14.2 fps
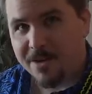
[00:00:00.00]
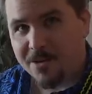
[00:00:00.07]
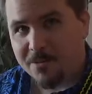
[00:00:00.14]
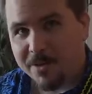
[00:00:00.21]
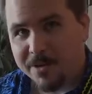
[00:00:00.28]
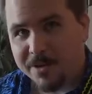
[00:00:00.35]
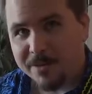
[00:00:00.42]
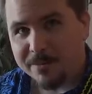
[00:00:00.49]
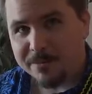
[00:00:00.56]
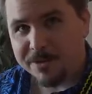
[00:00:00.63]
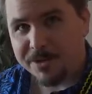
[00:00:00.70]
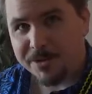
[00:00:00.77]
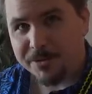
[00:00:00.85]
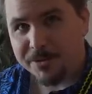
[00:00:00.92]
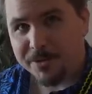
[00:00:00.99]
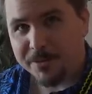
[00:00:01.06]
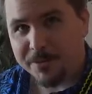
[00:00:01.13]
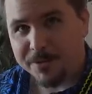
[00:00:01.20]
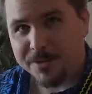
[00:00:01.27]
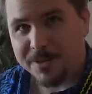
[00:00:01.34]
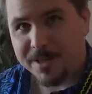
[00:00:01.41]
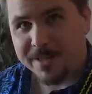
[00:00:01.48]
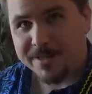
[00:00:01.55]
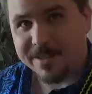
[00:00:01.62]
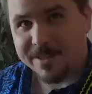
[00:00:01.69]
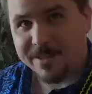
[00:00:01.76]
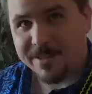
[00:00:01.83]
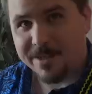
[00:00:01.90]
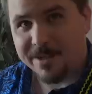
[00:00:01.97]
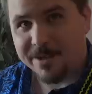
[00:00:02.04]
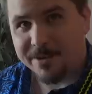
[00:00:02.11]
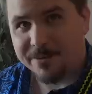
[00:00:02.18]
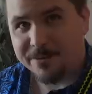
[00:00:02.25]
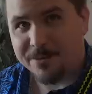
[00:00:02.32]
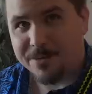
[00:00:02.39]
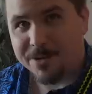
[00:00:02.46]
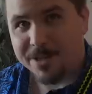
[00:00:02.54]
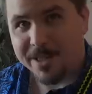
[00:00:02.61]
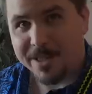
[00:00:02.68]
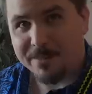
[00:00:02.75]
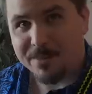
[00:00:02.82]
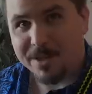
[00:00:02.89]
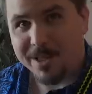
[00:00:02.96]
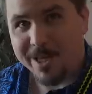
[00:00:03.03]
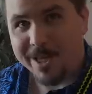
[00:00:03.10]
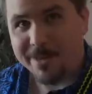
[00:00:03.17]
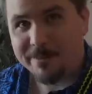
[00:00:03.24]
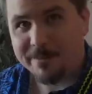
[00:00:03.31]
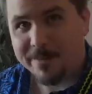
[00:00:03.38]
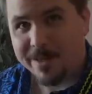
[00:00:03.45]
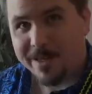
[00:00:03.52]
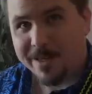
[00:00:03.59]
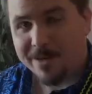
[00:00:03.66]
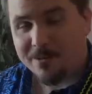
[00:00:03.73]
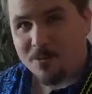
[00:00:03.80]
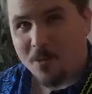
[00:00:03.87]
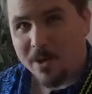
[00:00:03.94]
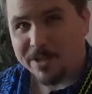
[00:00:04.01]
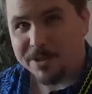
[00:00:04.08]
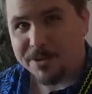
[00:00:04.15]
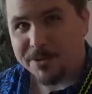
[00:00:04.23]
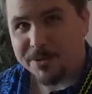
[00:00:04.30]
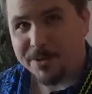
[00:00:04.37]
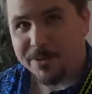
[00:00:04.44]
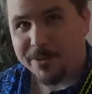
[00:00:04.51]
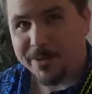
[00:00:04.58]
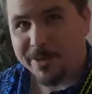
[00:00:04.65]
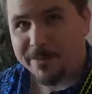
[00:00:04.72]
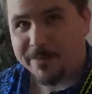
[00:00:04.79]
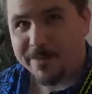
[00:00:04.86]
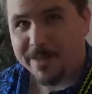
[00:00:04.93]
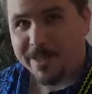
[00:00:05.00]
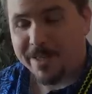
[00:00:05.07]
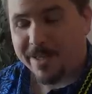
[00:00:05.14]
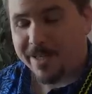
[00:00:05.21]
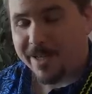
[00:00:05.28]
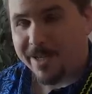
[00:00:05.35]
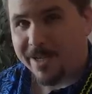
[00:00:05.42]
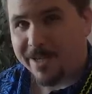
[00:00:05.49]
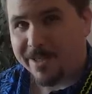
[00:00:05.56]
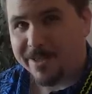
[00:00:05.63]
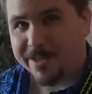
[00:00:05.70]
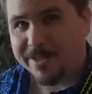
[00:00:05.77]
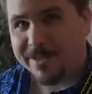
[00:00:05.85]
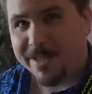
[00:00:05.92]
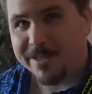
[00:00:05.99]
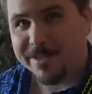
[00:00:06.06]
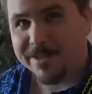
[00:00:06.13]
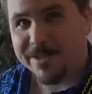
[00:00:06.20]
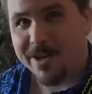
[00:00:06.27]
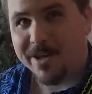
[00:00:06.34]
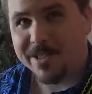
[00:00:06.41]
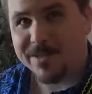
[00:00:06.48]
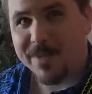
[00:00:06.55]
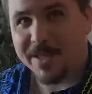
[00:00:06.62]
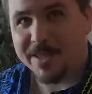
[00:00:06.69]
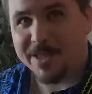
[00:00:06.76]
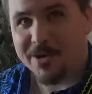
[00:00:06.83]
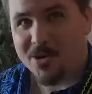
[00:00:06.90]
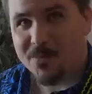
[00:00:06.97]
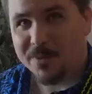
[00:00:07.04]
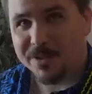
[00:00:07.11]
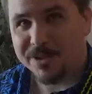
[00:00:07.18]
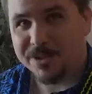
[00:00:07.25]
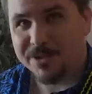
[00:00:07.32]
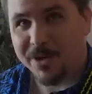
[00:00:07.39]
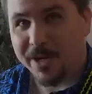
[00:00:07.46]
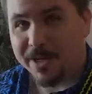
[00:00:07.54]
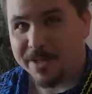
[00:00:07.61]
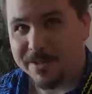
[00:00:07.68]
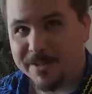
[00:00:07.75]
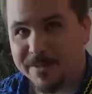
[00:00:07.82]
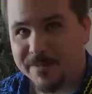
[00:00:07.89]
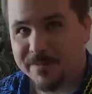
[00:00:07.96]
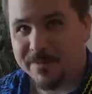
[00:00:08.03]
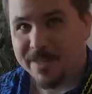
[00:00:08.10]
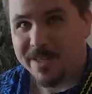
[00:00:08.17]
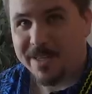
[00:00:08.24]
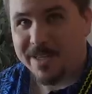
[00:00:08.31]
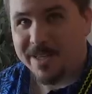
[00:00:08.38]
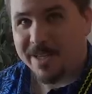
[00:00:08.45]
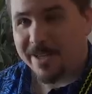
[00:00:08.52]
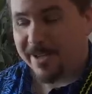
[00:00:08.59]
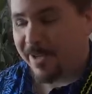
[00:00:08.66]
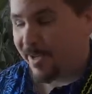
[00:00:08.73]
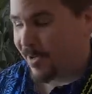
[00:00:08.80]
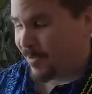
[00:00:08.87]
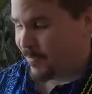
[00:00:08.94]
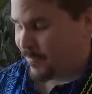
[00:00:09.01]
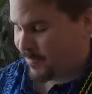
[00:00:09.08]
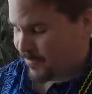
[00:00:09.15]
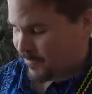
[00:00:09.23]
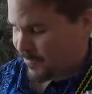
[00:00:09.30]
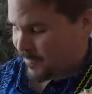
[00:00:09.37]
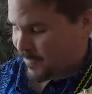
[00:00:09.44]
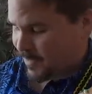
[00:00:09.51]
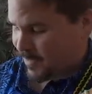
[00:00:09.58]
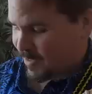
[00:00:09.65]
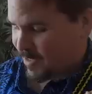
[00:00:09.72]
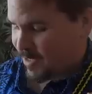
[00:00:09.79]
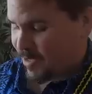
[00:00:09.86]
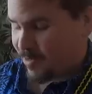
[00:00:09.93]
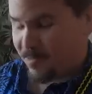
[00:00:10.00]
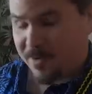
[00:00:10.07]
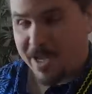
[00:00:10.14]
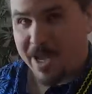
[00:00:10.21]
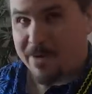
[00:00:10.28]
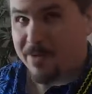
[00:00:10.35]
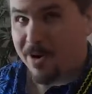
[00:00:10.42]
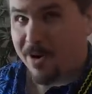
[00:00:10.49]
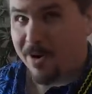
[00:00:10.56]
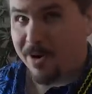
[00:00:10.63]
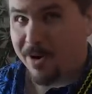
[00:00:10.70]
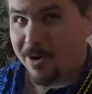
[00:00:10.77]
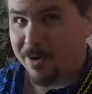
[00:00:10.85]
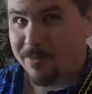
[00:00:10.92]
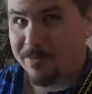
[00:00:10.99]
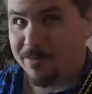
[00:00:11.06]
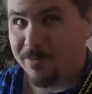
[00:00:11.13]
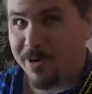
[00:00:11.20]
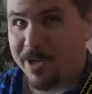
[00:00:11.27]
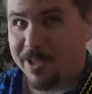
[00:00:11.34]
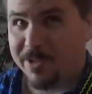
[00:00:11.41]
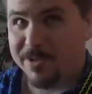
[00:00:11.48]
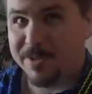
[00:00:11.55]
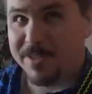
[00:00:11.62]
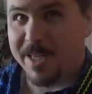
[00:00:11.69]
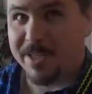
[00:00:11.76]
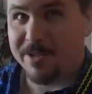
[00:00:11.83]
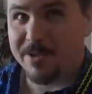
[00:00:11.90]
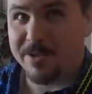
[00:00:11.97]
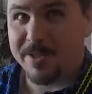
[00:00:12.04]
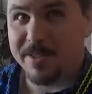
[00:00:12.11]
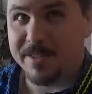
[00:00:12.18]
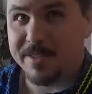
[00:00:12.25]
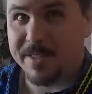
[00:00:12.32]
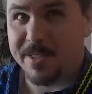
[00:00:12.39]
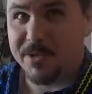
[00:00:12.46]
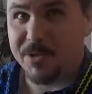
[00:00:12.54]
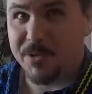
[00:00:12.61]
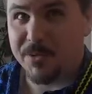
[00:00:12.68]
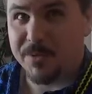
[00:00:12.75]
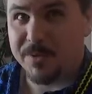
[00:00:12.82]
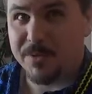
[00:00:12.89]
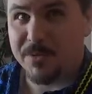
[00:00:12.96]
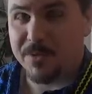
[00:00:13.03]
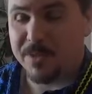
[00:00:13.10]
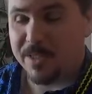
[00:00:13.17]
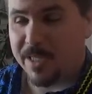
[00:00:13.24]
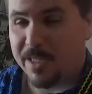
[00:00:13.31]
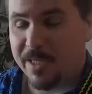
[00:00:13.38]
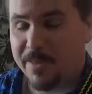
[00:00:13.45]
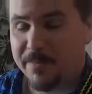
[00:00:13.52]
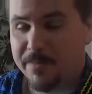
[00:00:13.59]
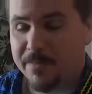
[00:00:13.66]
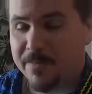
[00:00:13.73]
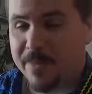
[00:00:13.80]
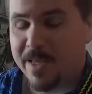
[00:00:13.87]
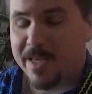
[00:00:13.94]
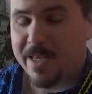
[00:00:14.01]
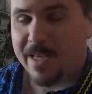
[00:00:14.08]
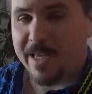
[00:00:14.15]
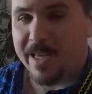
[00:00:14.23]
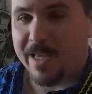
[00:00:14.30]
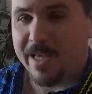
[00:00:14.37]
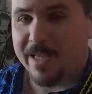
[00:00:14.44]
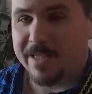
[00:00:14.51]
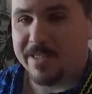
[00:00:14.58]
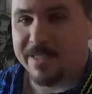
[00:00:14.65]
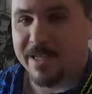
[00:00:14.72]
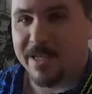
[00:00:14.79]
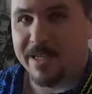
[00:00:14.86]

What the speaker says: Welcome to the first lesson of ukulele play, 1, 2, 3. This lesson talks about the open strings. We have our regular standard C-tuned ukulele, and